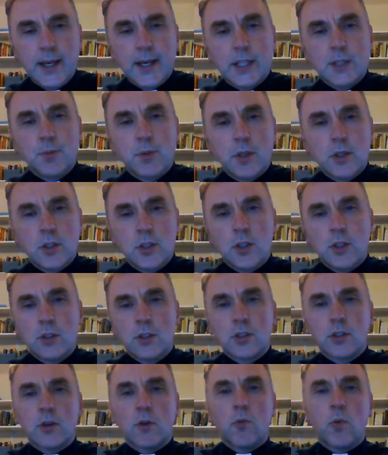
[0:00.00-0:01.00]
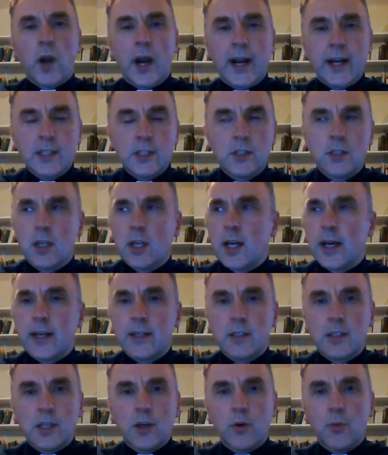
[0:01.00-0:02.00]
has been used to
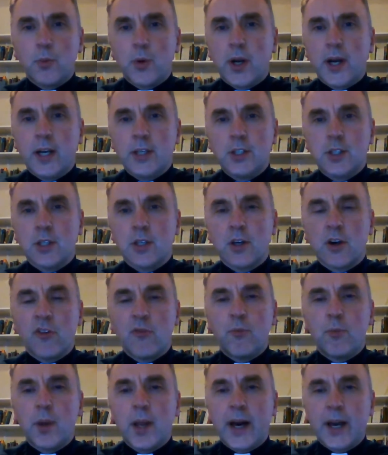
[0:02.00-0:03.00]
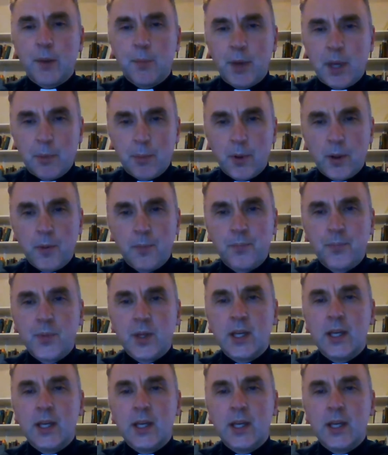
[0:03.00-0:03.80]
rationalize the oppression of black people,